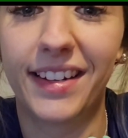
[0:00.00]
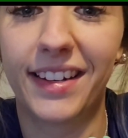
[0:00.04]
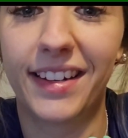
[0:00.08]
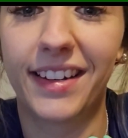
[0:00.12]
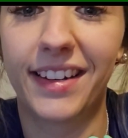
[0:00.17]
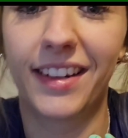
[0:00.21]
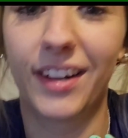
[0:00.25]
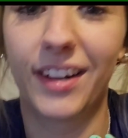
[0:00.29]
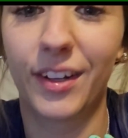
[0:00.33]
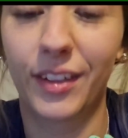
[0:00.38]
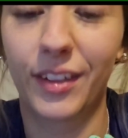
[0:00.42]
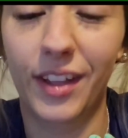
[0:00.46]

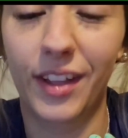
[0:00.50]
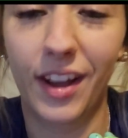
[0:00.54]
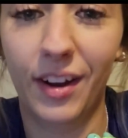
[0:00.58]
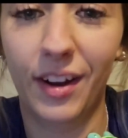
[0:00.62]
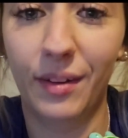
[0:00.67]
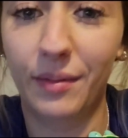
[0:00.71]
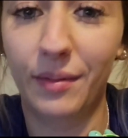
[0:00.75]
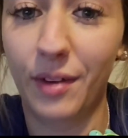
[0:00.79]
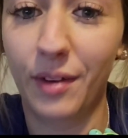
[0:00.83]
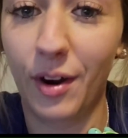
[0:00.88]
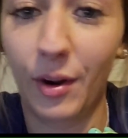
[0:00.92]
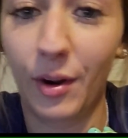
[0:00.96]
a lot
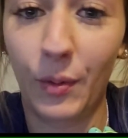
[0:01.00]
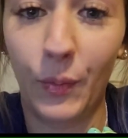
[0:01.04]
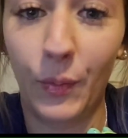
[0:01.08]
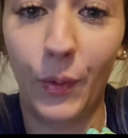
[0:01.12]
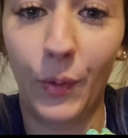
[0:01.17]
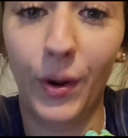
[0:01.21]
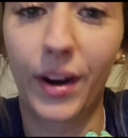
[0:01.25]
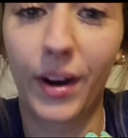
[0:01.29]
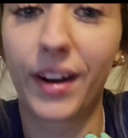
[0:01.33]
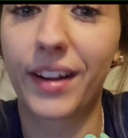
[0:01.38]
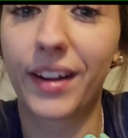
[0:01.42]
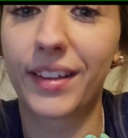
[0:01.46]
of hard
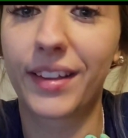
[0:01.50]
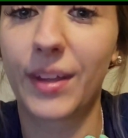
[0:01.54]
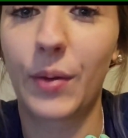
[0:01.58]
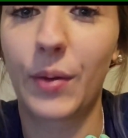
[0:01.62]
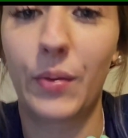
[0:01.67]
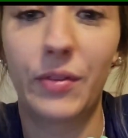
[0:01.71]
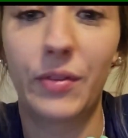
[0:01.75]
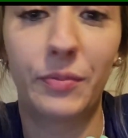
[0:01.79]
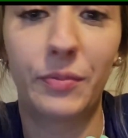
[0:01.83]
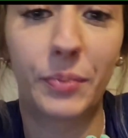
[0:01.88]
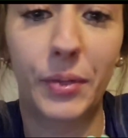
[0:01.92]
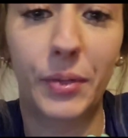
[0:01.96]
work that
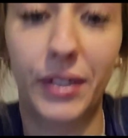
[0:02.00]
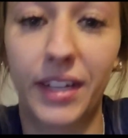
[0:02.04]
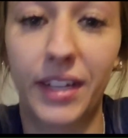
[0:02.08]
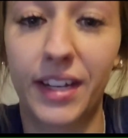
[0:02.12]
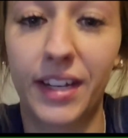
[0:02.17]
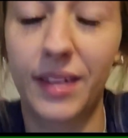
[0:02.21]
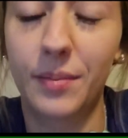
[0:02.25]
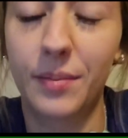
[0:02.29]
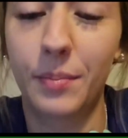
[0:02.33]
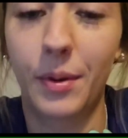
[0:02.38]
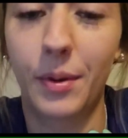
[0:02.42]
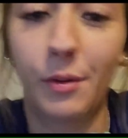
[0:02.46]
we've put
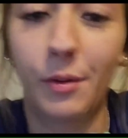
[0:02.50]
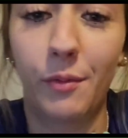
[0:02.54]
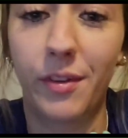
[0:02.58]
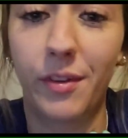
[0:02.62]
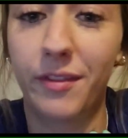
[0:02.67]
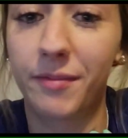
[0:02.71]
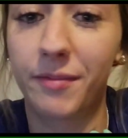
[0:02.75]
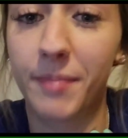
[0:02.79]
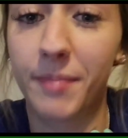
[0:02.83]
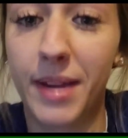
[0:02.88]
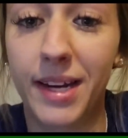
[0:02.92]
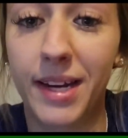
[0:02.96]
in, but
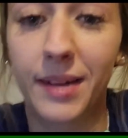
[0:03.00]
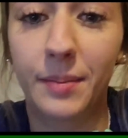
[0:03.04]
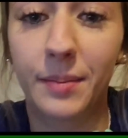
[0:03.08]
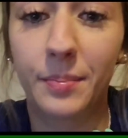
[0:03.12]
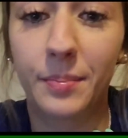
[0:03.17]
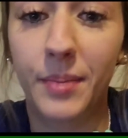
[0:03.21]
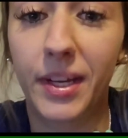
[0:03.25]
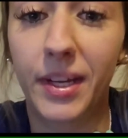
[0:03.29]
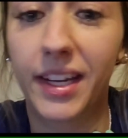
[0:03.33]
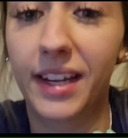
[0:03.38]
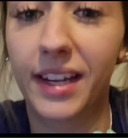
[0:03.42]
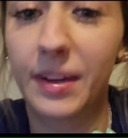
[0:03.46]
we've made a
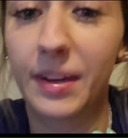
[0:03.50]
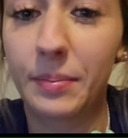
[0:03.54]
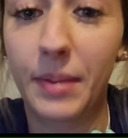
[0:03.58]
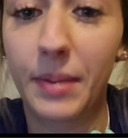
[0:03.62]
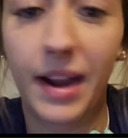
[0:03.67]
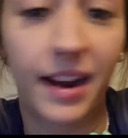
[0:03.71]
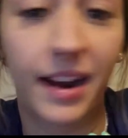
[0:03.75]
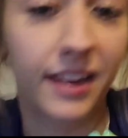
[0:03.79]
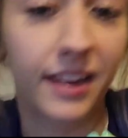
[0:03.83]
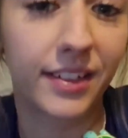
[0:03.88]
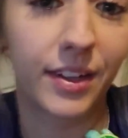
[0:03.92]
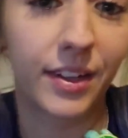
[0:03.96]
big
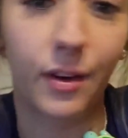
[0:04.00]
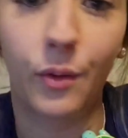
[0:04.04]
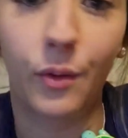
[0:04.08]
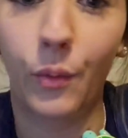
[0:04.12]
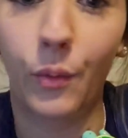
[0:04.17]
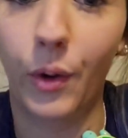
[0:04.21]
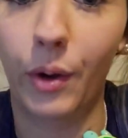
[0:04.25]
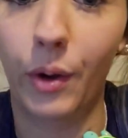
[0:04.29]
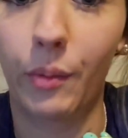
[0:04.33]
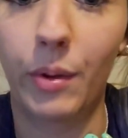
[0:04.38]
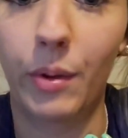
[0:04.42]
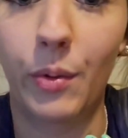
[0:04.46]
impact on
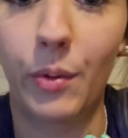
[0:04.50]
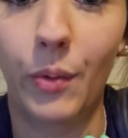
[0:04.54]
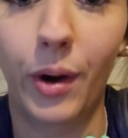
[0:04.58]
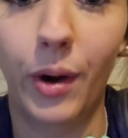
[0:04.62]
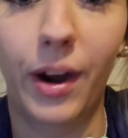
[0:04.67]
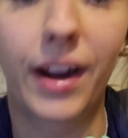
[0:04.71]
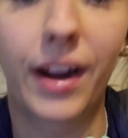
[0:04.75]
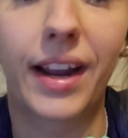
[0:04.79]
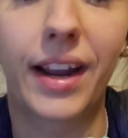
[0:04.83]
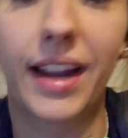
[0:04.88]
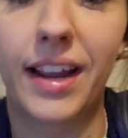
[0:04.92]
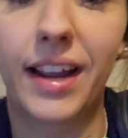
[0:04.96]
where we
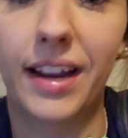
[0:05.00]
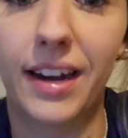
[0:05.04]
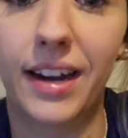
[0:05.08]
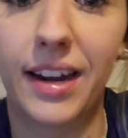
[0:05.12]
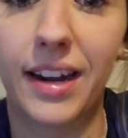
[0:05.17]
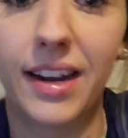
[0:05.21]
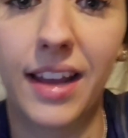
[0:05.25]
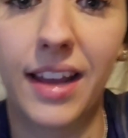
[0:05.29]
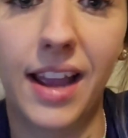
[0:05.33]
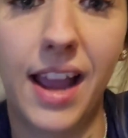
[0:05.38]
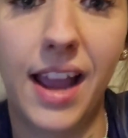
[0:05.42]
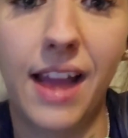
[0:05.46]
work and
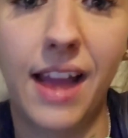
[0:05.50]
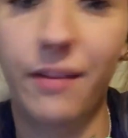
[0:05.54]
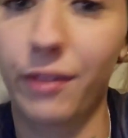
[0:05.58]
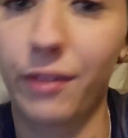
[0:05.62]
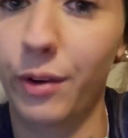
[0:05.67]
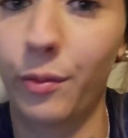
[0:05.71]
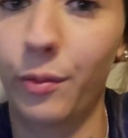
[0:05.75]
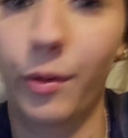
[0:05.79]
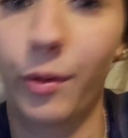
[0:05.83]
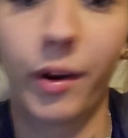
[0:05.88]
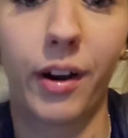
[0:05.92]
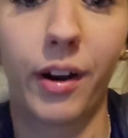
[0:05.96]

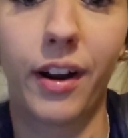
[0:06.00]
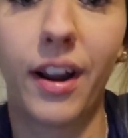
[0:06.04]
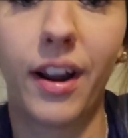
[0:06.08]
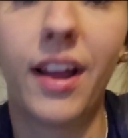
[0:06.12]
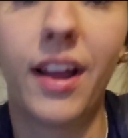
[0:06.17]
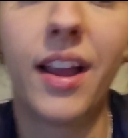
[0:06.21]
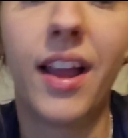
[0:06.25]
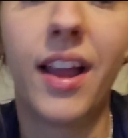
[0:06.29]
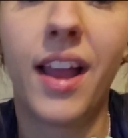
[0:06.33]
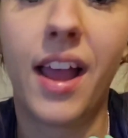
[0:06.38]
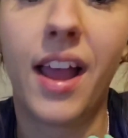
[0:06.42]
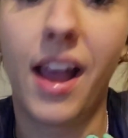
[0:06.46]
everywhere
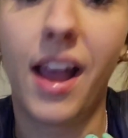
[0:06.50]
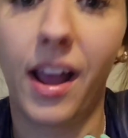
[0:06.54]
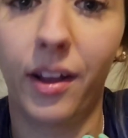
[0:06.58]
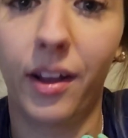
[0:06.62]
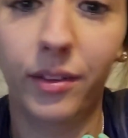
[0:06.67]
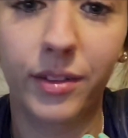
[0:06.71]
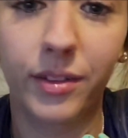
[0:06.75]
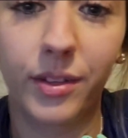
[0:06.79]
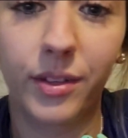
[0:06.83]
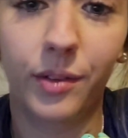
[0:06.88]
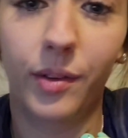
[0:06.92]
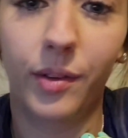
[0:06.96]

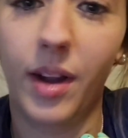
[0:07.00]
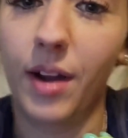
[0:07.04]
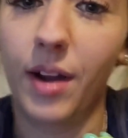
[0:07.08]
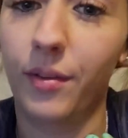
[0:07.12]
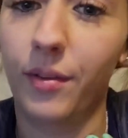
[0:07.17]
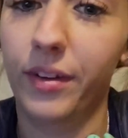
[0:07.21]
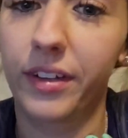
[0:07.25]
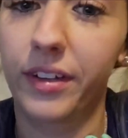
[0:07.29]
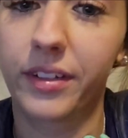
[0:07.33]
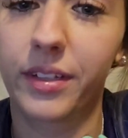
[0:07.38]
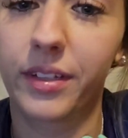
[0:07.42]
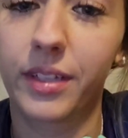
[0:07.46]
else around
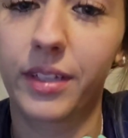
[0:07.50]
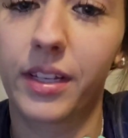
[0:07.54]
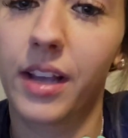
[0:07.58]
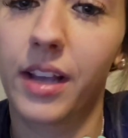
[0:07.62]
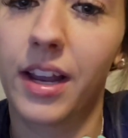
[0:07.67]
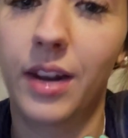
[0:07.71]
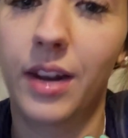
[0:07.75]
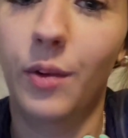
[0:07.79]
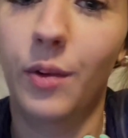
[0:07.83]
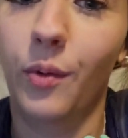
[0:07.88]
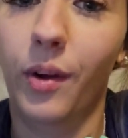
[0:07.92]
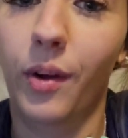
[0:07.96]
us,
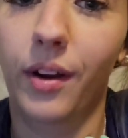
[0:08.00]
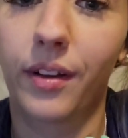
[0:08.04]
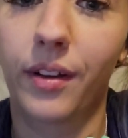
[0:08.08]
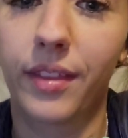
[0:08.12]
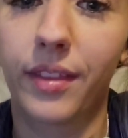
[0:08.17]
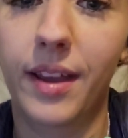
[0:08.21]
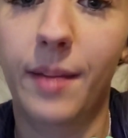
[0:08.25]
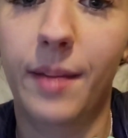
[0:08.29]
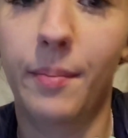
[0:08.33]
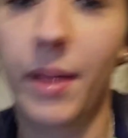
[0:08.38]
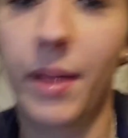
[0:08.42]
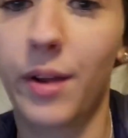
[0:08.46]
anywhere
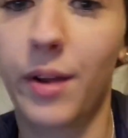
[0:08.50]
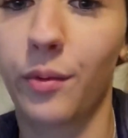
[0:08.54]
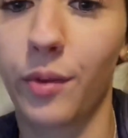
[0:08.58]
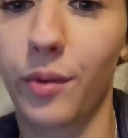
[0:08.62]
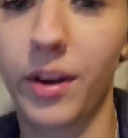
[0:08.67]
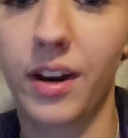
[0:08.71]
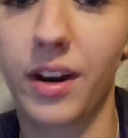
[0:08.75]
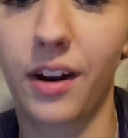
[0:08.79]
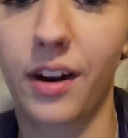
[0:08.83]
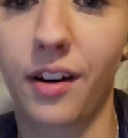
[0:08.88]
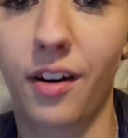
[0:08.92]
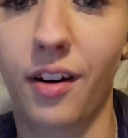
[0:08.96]
that might
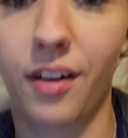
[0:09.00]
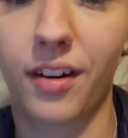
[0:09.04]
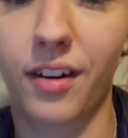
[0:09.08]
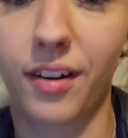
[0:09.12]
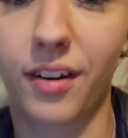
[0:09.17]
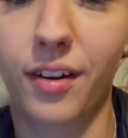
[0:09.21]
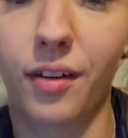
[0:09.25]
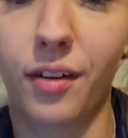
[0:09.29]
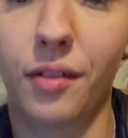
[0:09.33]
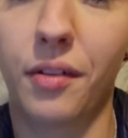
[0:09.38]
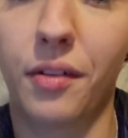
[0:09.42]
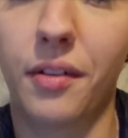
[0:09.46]
read our
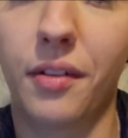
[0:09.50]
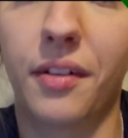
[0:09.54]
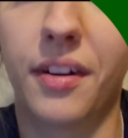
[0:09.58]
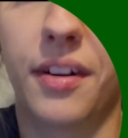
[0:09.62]
article.